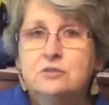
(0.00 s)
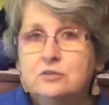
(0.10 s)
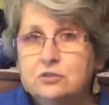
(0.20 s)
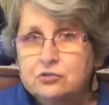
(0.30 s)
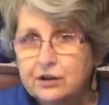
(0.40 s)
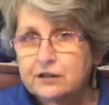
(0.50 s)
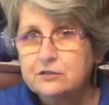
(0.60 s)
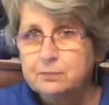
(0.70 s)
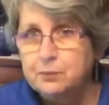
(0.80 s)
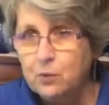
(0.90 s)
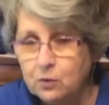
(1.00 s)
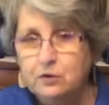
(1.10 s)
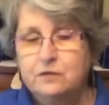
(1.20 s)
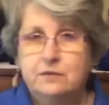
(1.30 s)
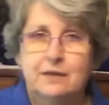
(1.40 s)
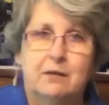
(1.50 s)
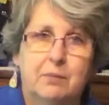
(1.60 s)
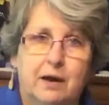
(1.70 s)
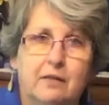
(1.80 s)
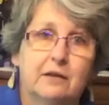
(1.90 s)
to transport that
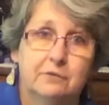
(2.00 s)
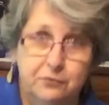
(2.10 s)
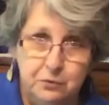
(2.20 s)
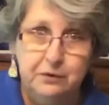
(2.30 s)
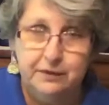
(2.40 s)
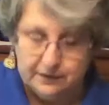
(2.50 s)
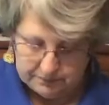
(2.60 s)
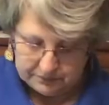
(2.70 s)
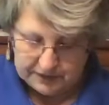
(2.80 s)
pollen for them.